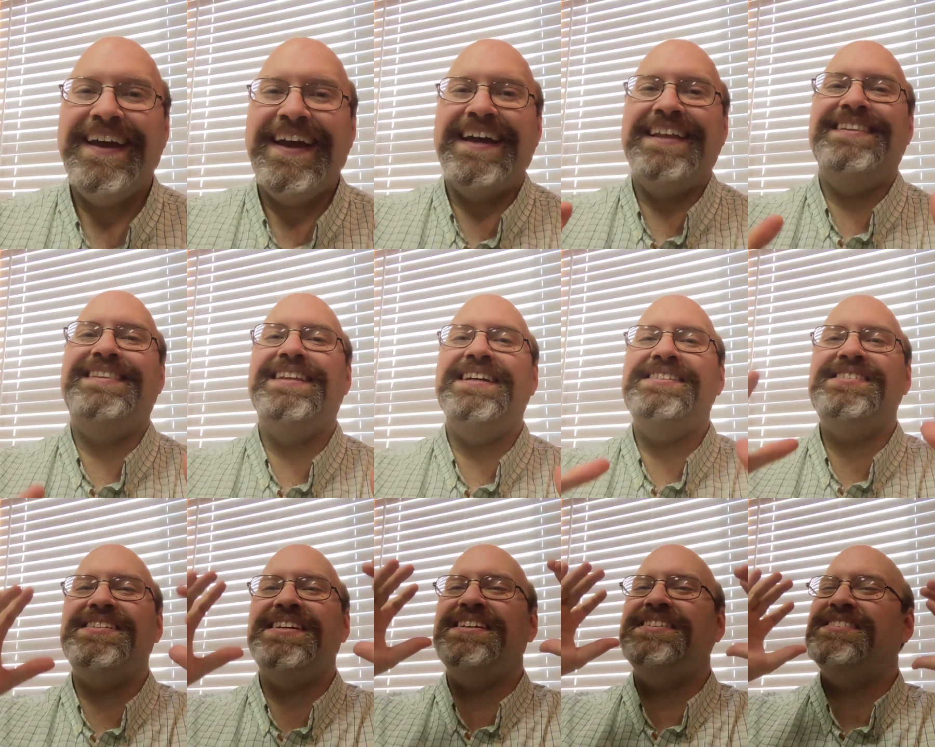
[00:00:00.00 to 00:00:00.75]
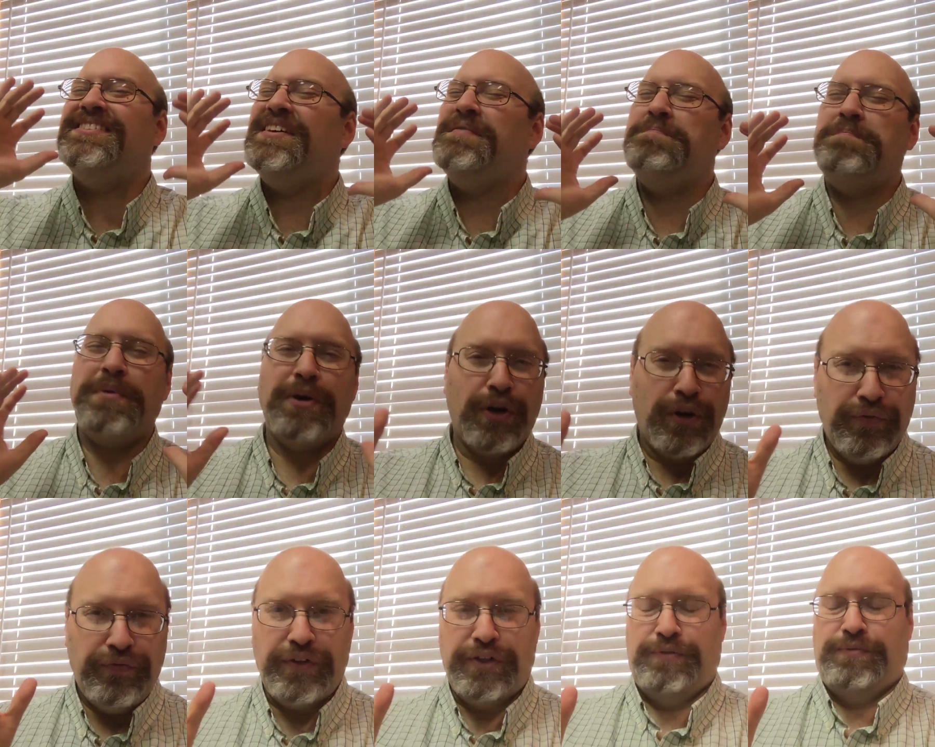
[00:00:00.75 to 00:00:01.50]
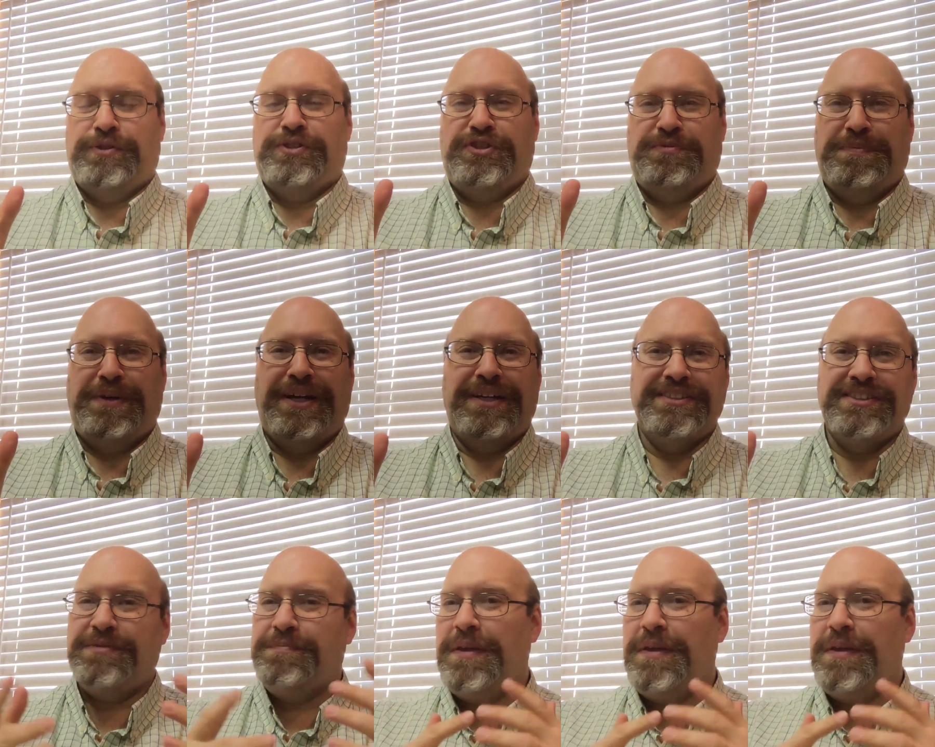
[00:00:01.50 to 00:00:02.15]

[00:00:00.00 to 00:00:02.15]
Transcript: And this is the perfect response.